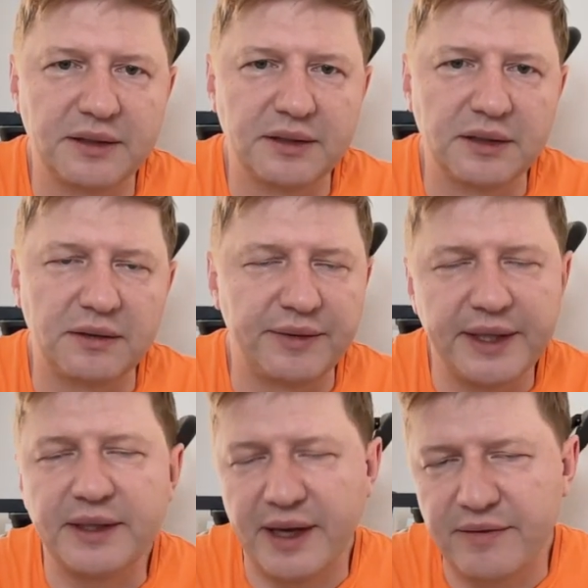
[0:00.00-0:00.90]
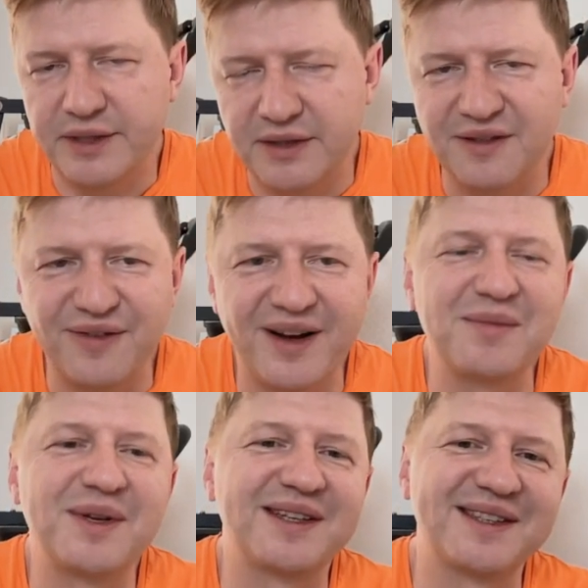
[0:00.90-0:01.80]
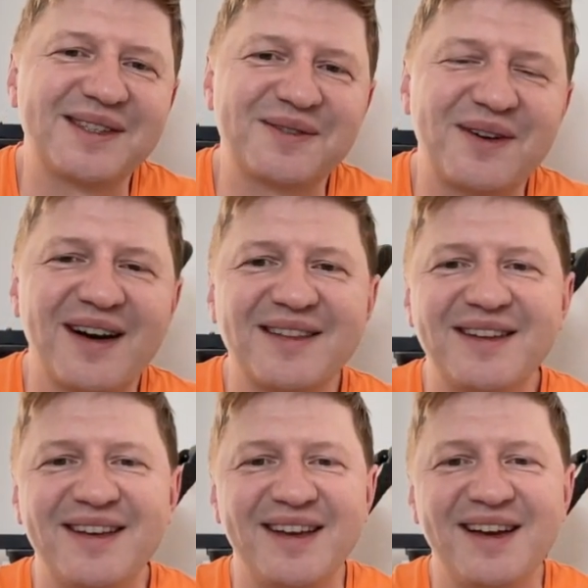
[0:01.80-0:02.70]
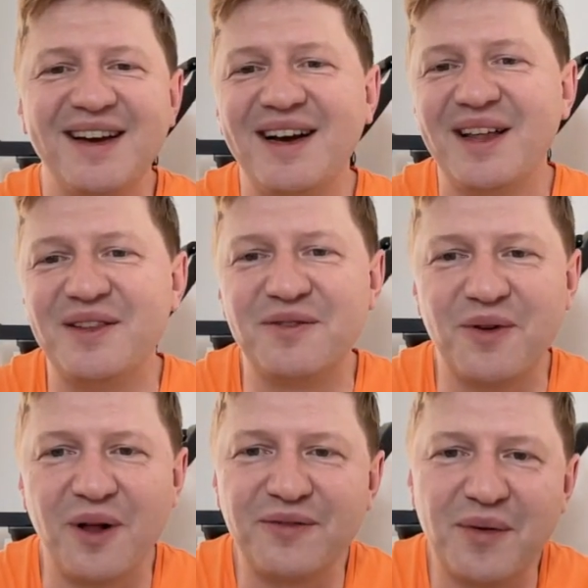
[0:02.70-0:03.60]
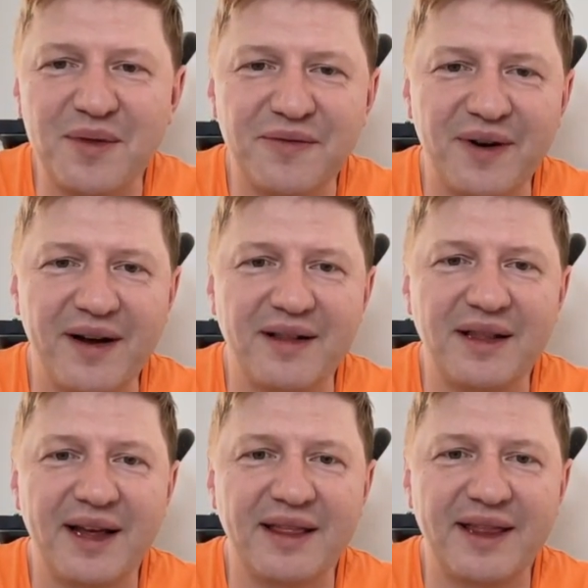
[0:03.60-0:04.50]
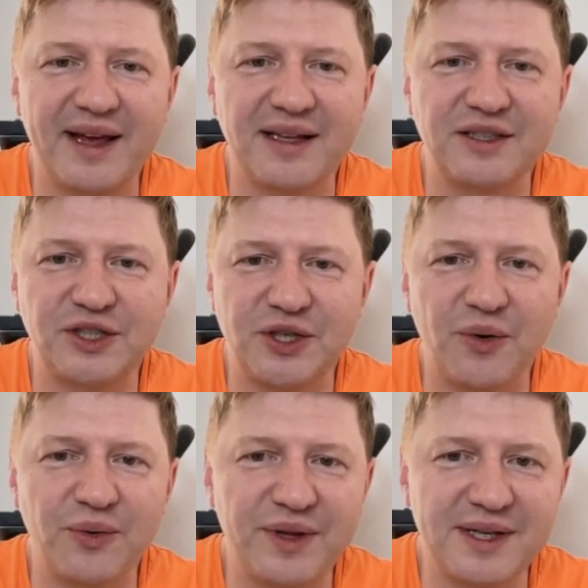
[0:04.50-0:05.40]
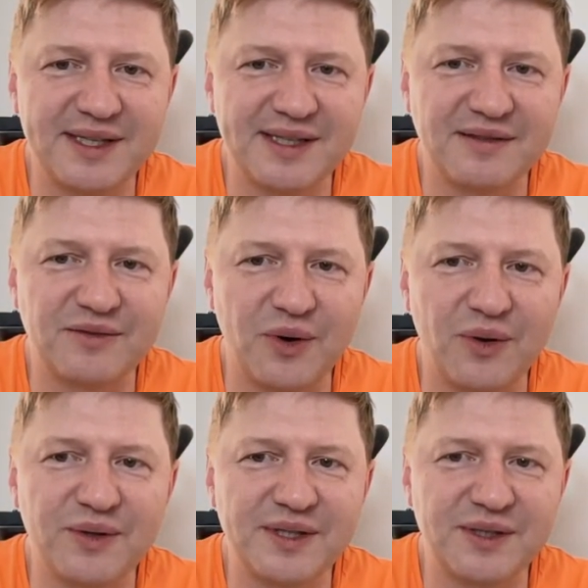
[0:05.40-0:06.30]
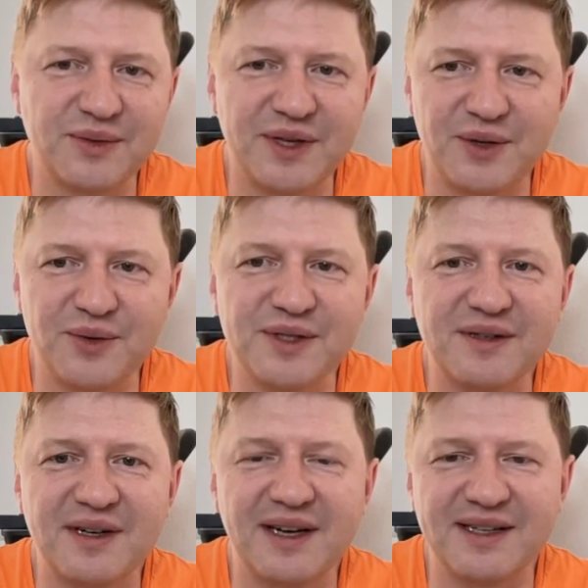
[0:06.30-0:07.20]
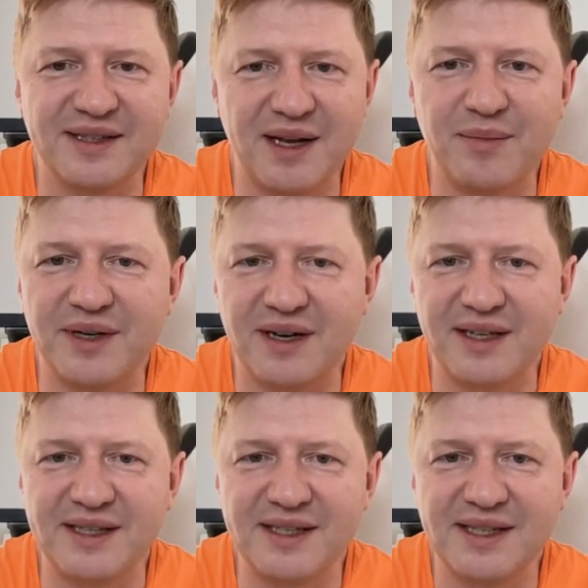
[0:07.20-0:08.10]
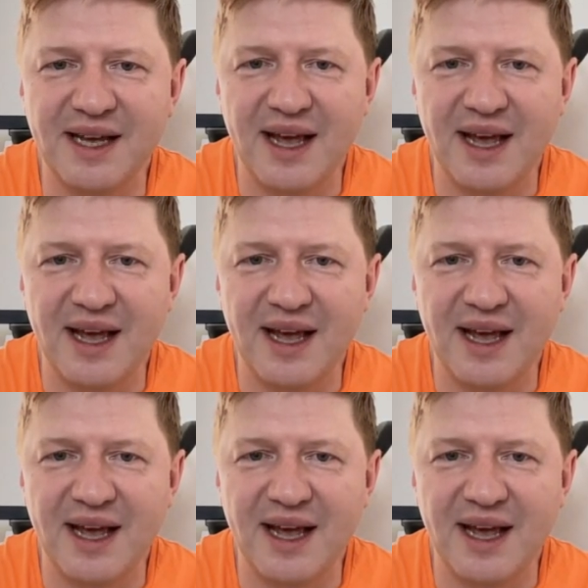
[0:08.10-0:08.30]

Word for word: uh, read every single file, I mean, and extract the, the role from the file, and then show these roles to the user as numbered list